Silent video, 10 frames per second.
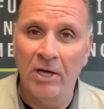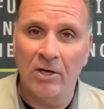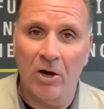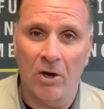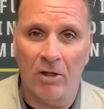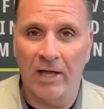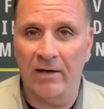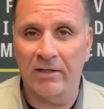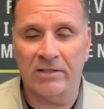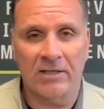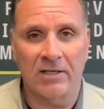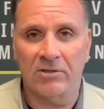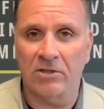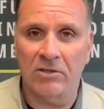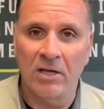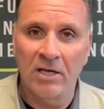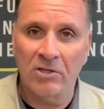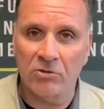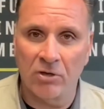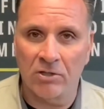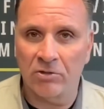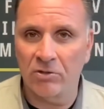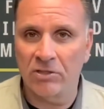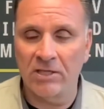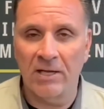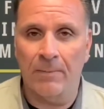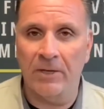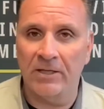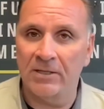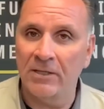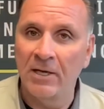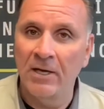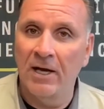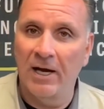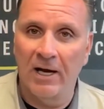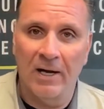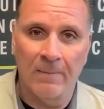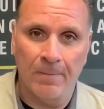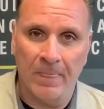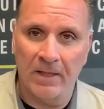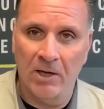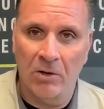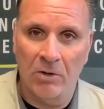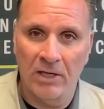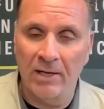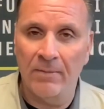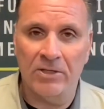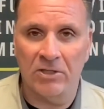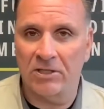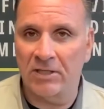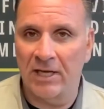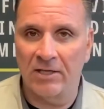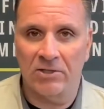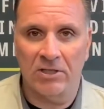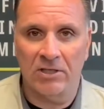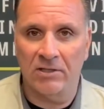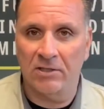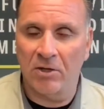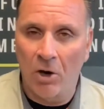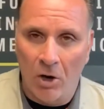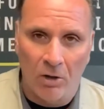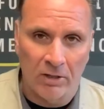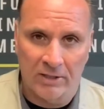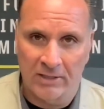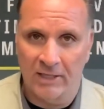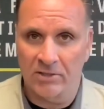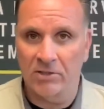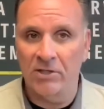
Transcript: Call out extensions, structured snippets, image extensions, call extensions.